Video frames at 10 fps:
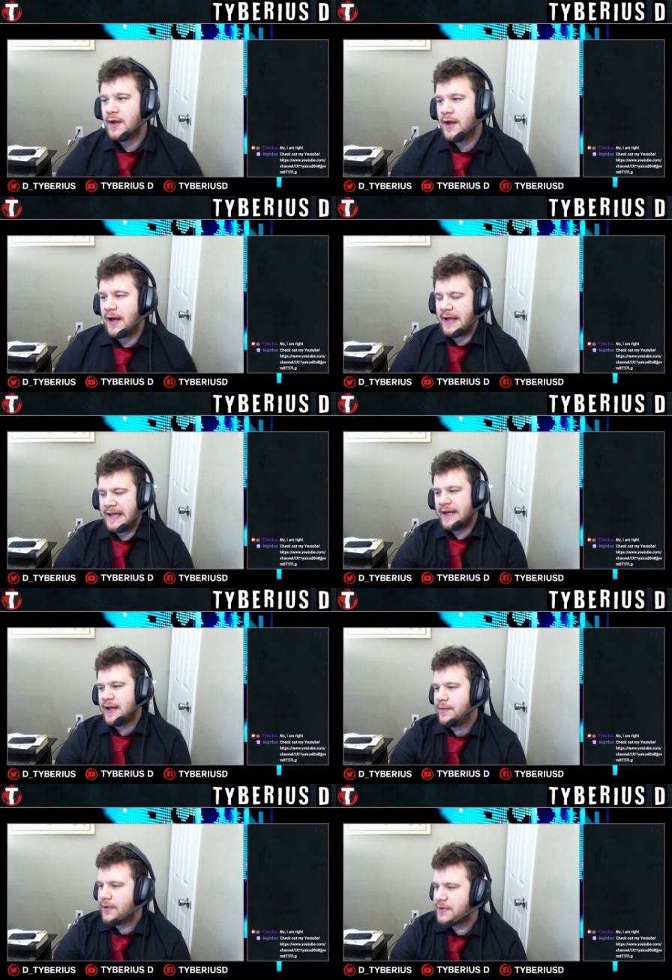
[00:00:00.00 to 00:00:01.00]
I
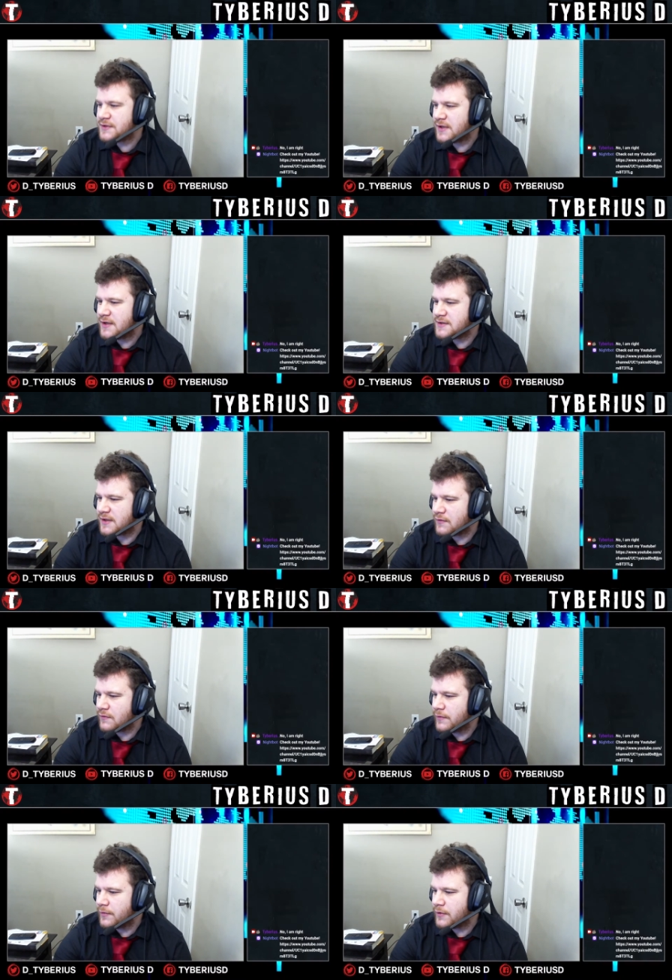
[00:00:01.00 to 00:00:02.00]
apologize. I don't
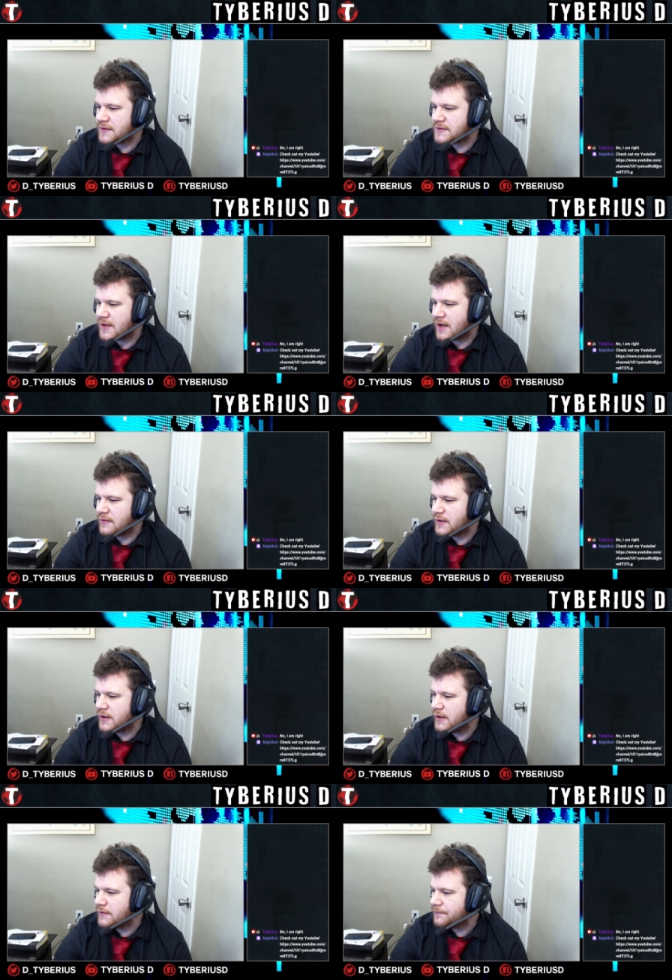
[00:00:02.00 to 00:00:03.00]
remember
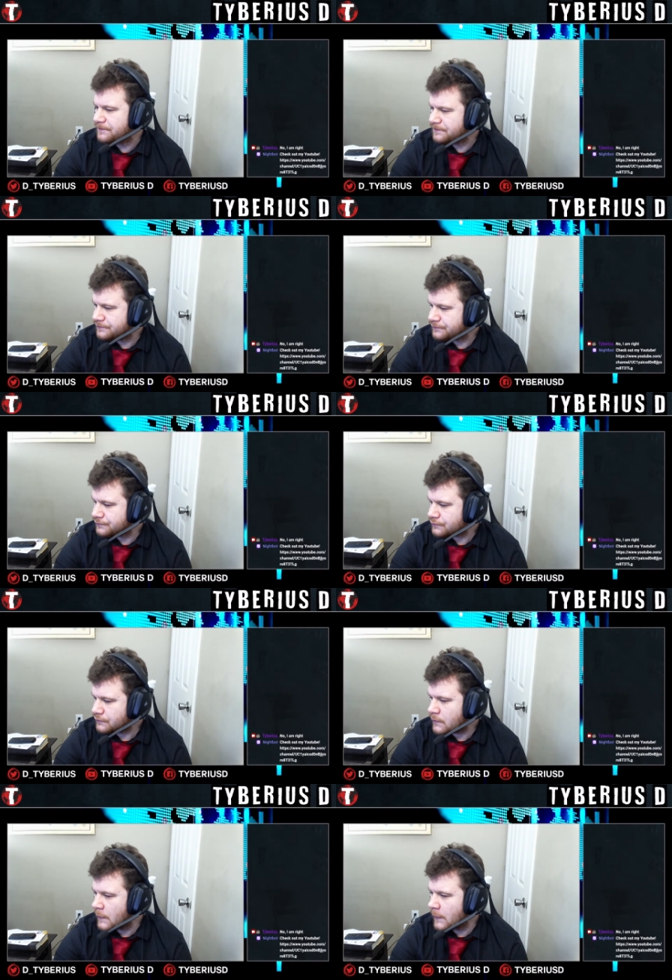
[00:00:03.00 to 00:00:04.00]
exactly
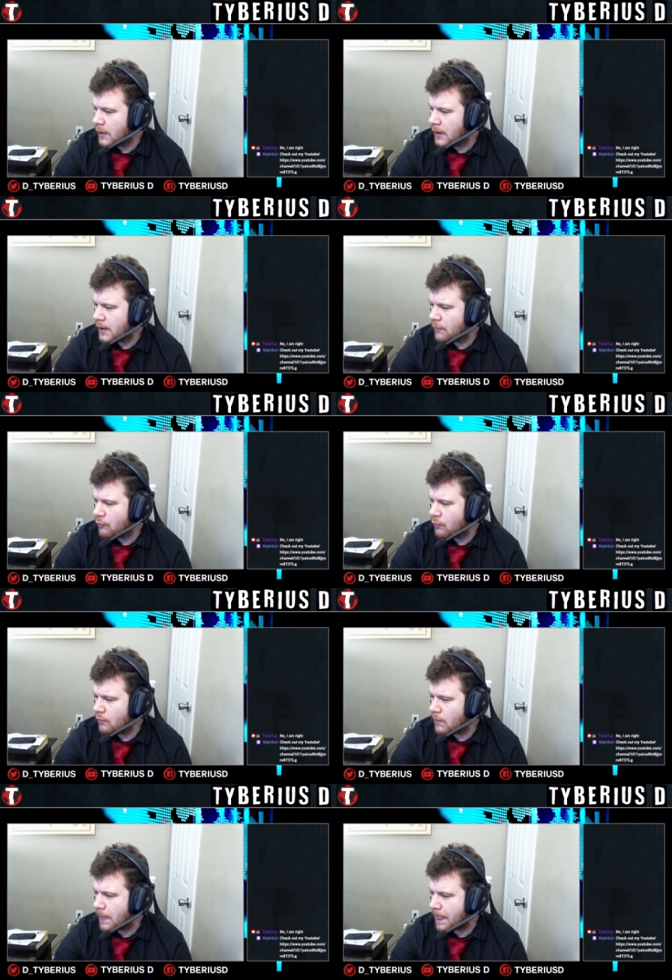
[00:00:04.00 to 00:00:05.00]

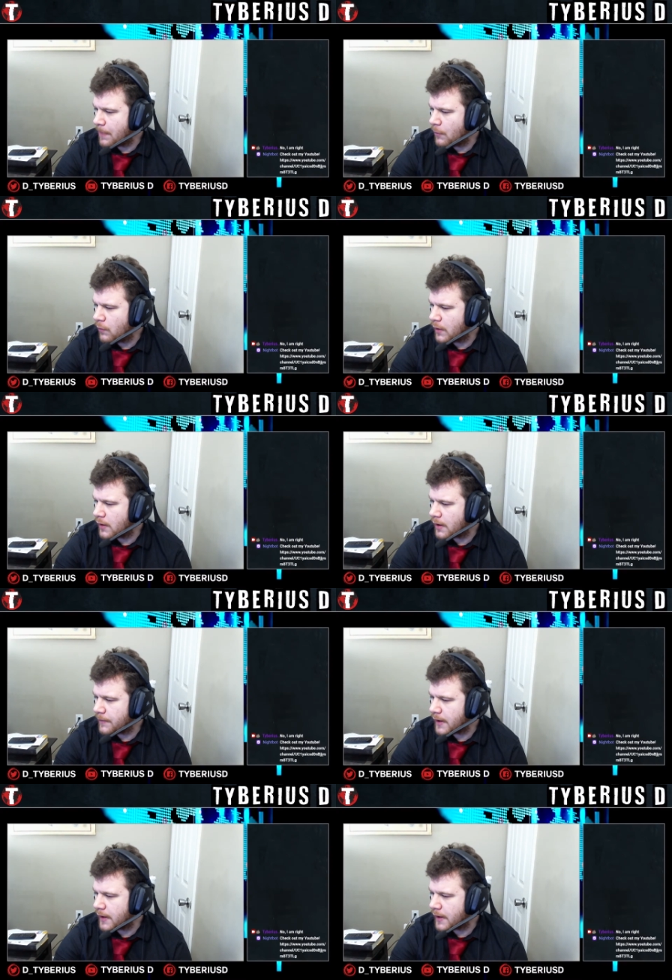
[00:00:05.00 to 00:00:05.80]
where I'm at